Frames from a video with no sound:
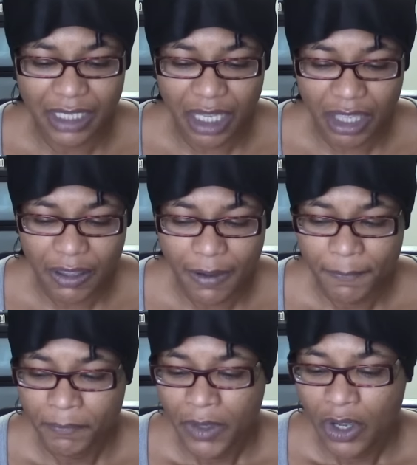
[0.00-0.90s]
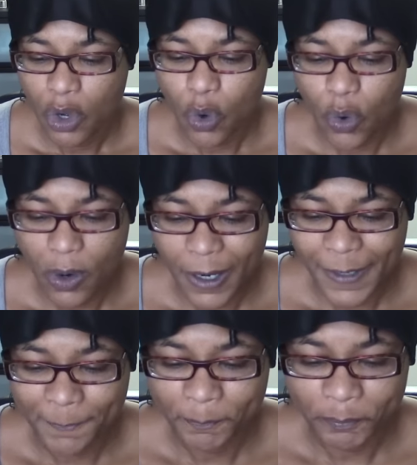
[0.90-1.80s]
haul
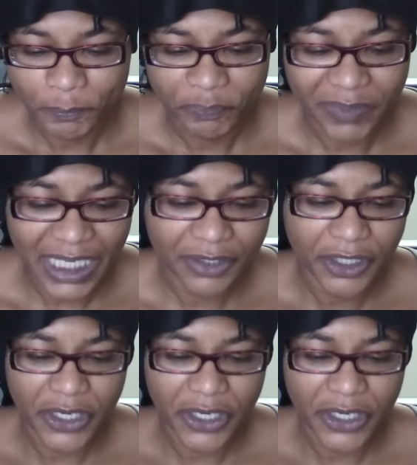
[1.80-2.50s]
or I don't know.